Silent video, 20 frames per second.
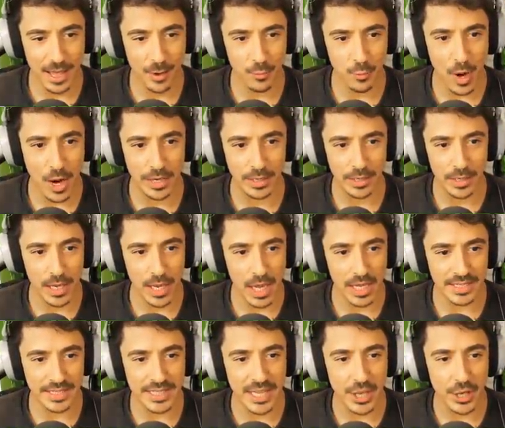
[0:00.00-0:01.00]
one,
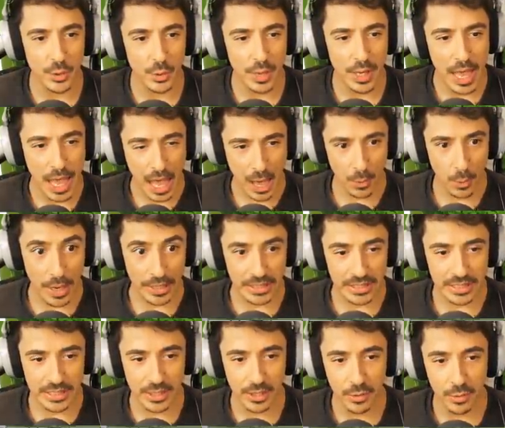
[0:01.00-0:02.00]
a two, a one,
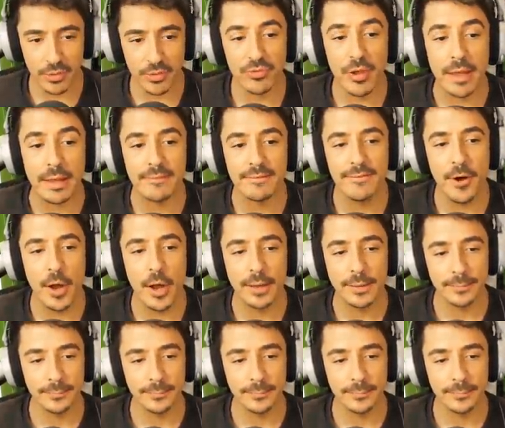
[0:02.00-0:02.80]
two, three, four.